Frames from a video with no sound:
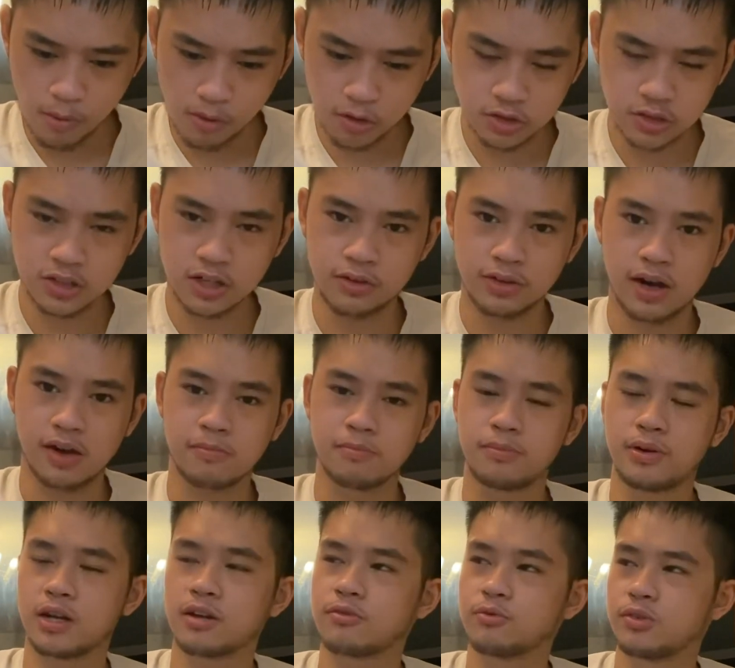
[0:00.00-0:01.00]
So now
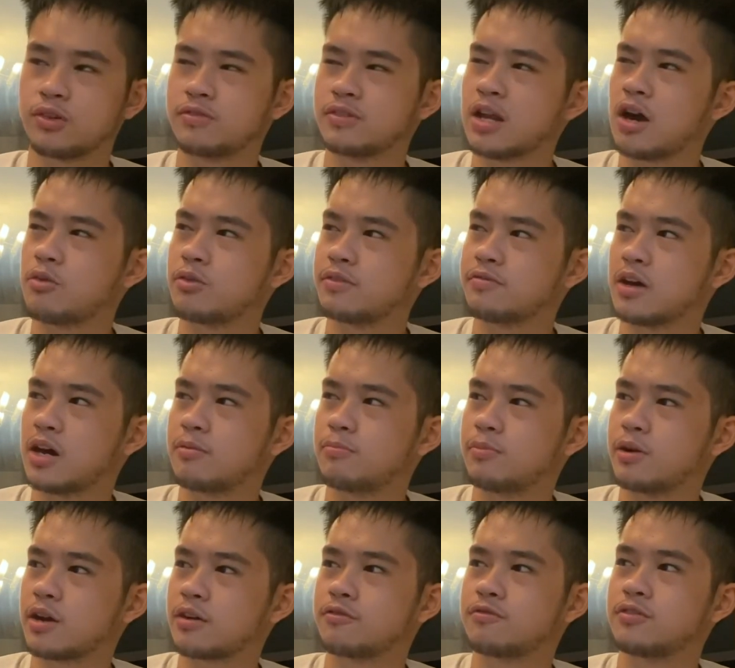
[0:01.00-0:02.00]
we've had
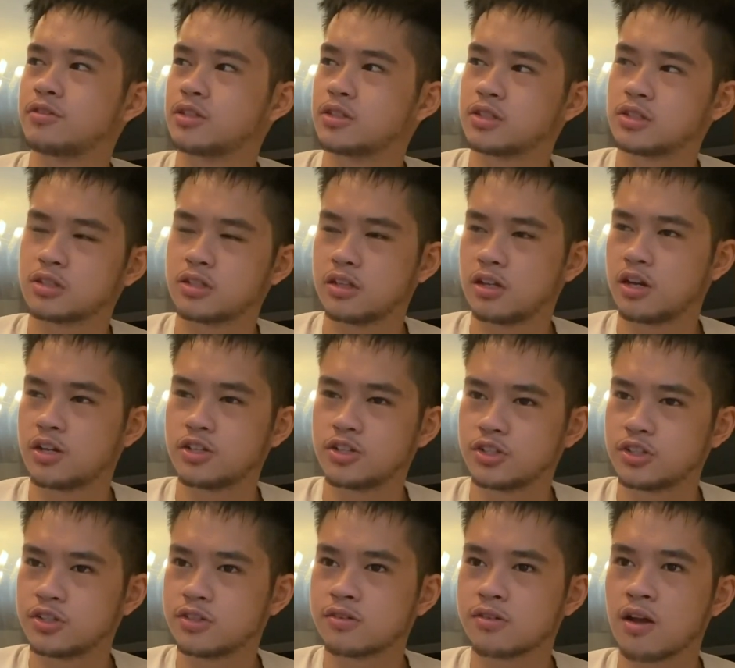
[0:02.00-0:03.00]
breakfast,
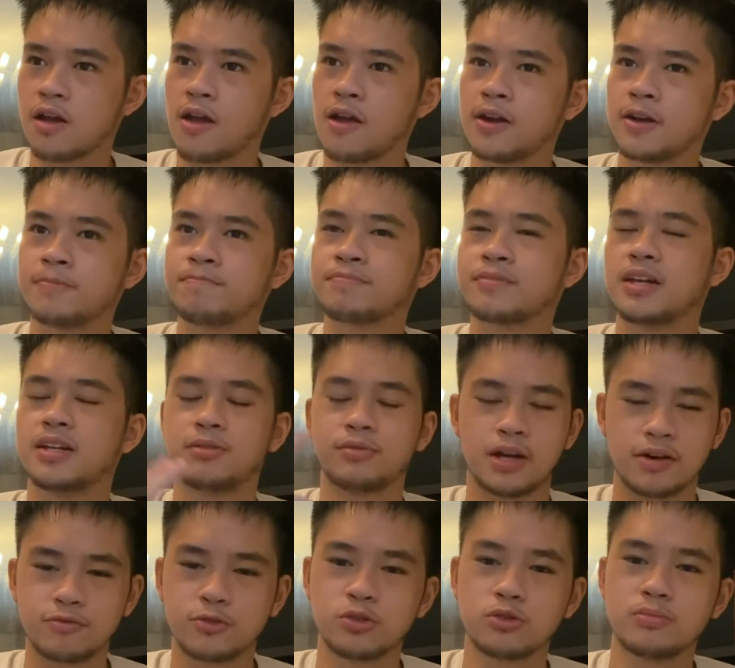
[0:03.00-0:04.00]
lunch, and then we
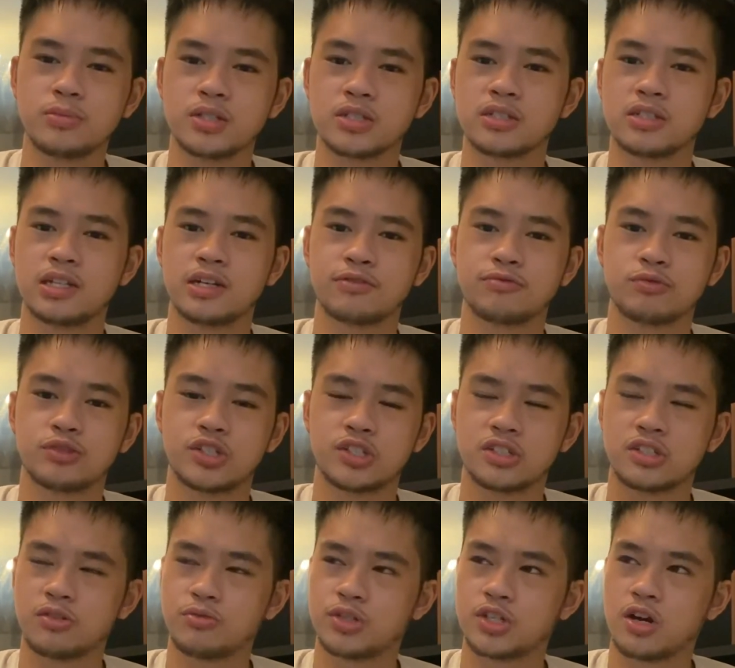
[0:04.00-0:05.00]
have 2 meals left,
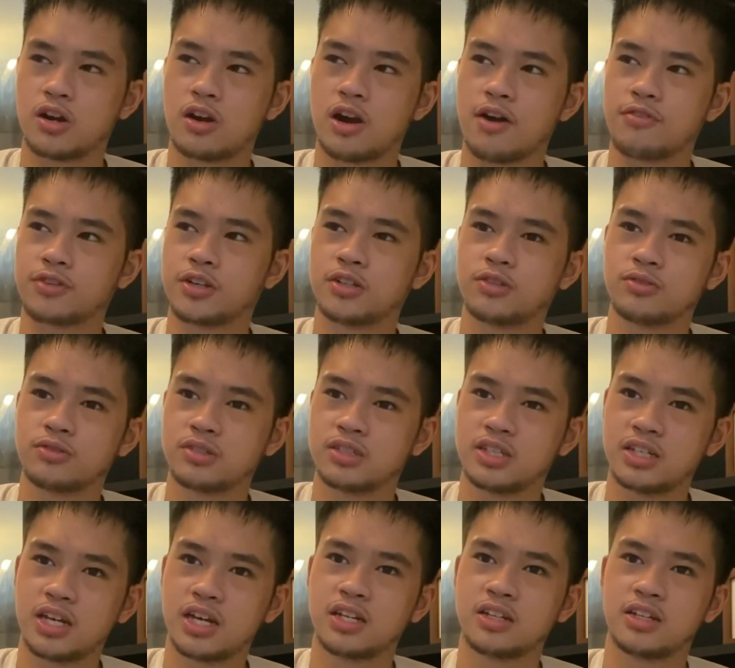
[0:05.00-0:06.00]
which are afternoon
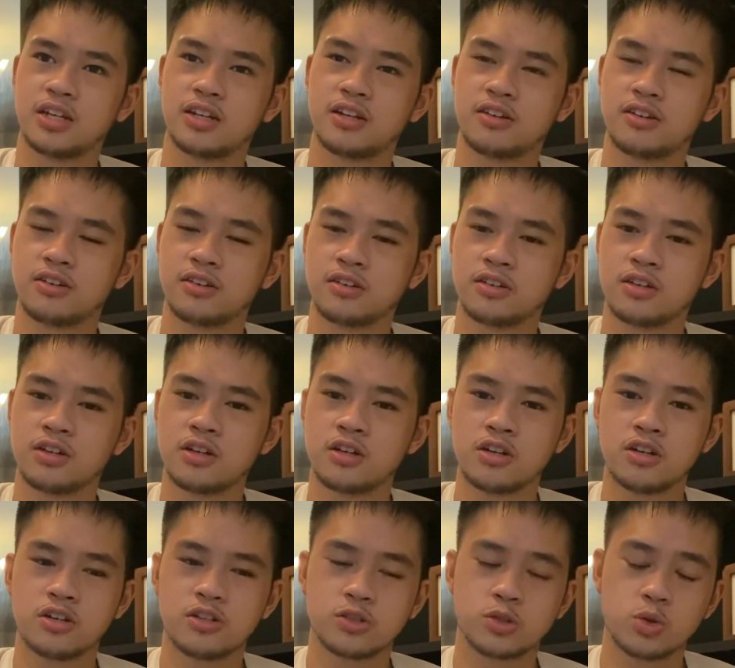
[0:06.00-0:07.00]
tea and dinner.
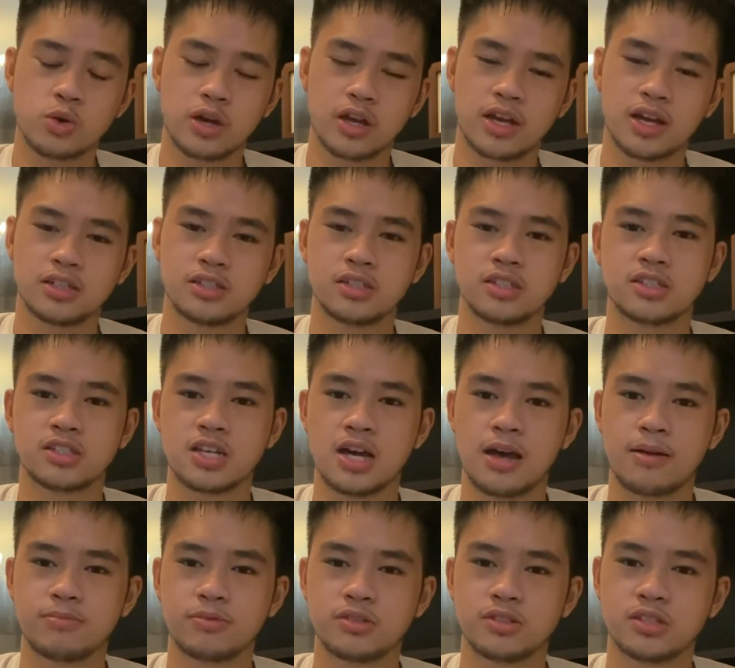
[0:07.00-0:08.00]
So I guess it's
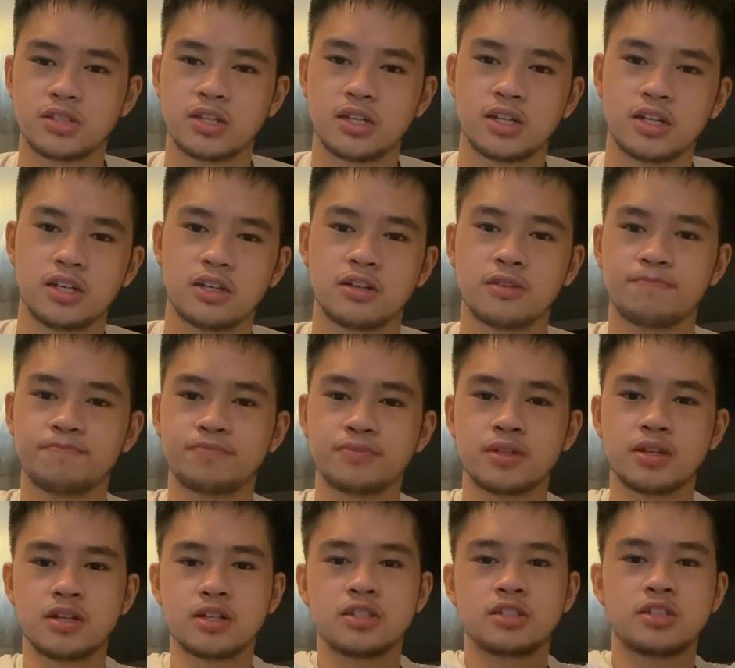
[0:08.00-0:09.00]
time to say,
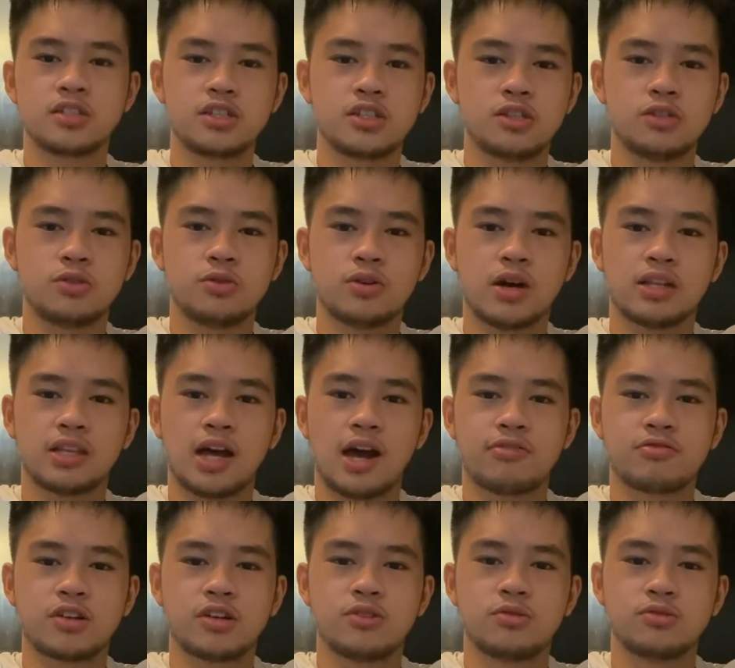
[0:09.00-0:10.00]
see you at
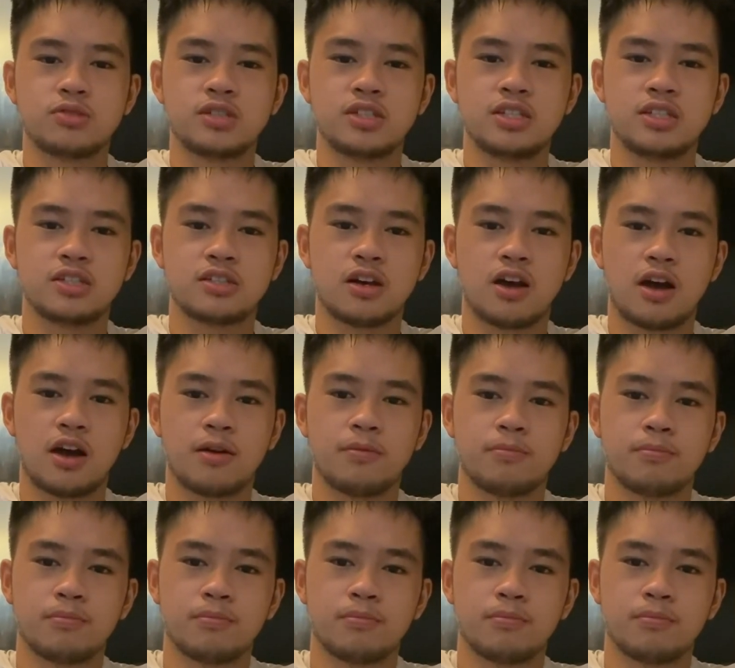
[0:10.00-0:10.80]
afternoon tea time.